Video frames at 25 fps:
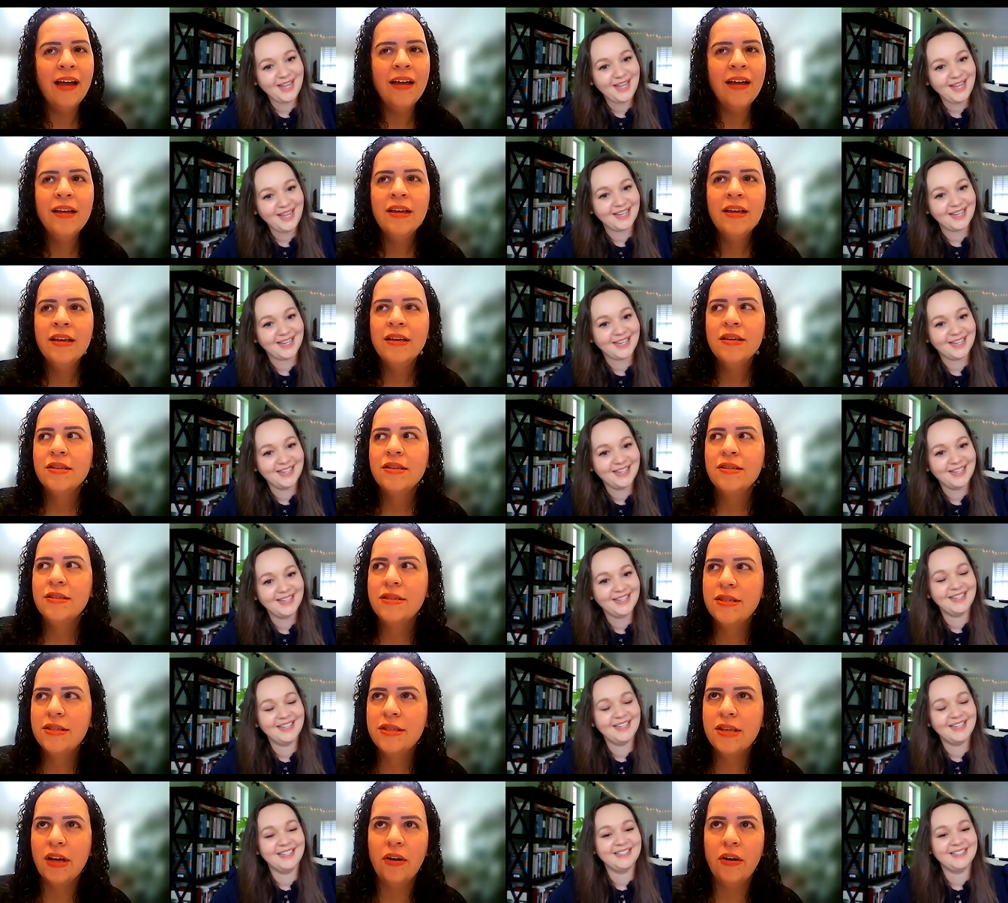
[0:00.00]
Speaker 1: Okay.
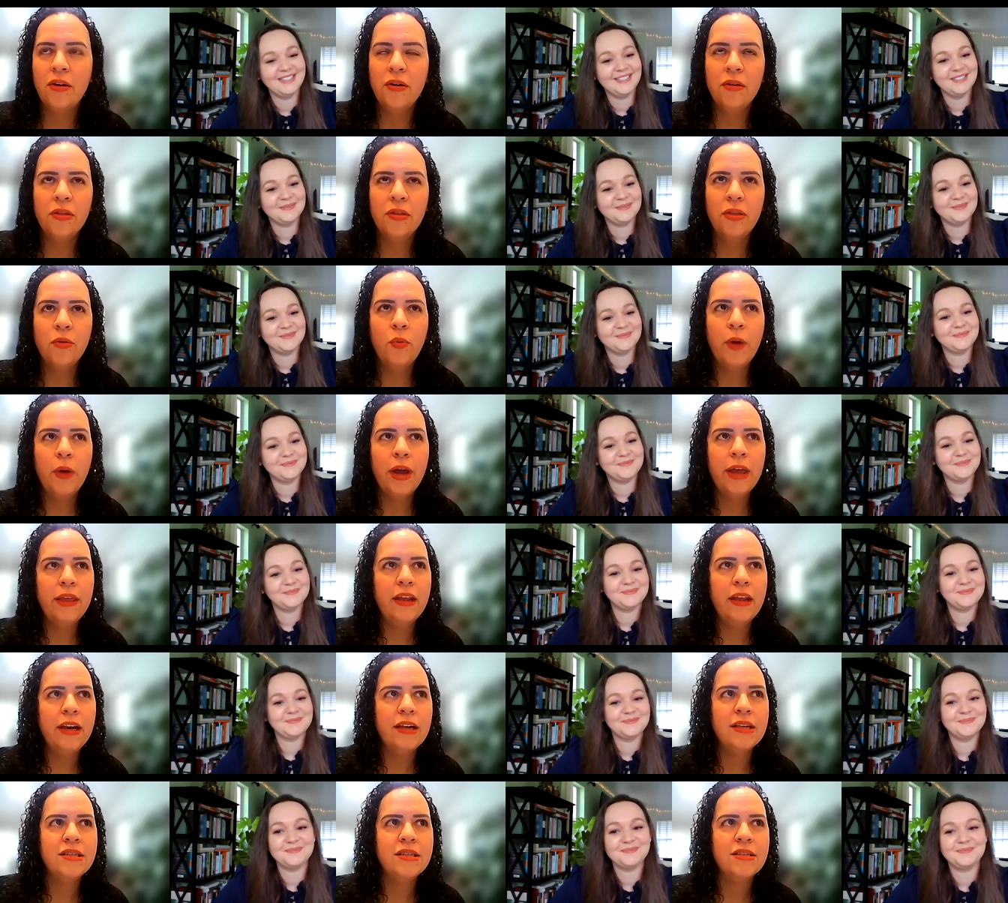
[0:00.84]
So the way that
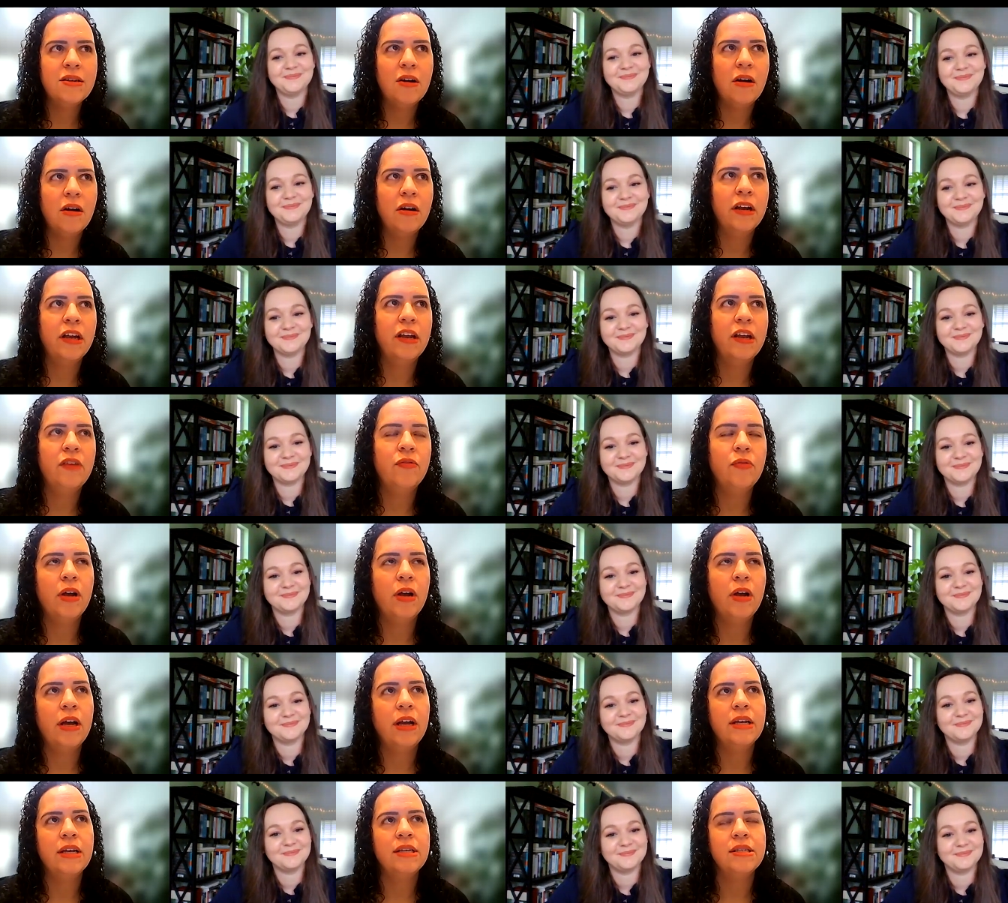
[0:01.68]
it started
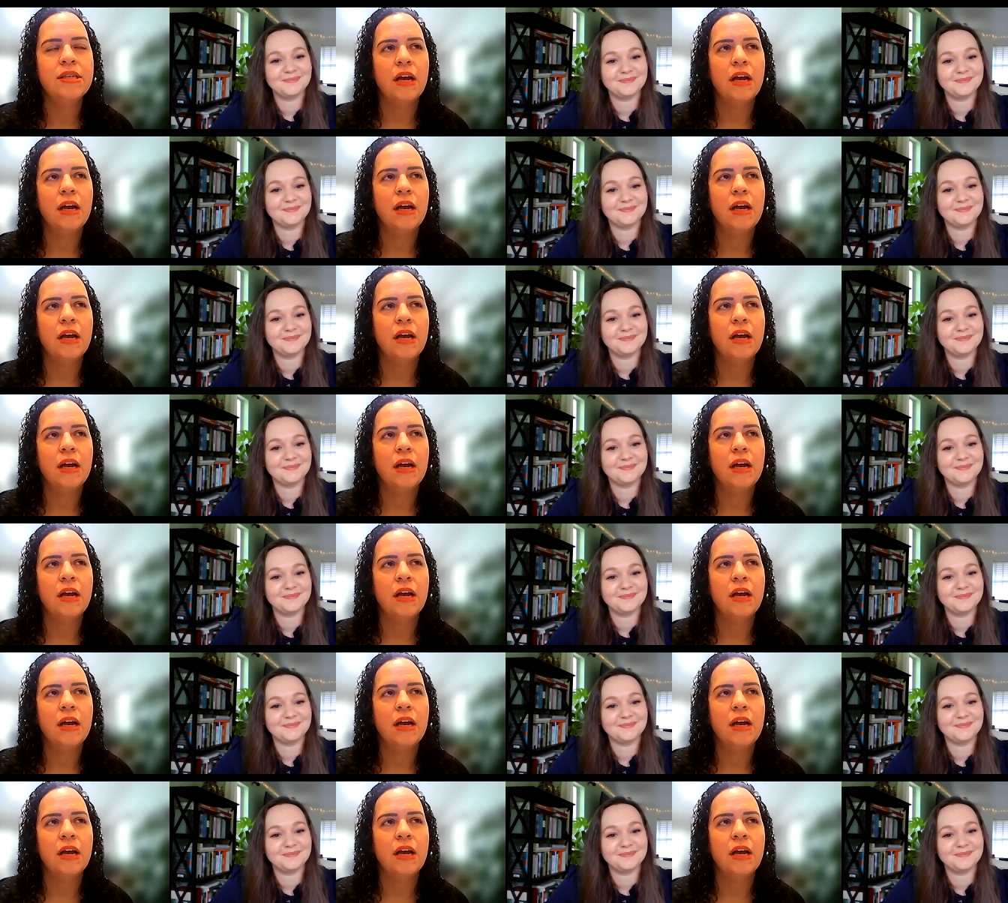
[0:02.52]
was,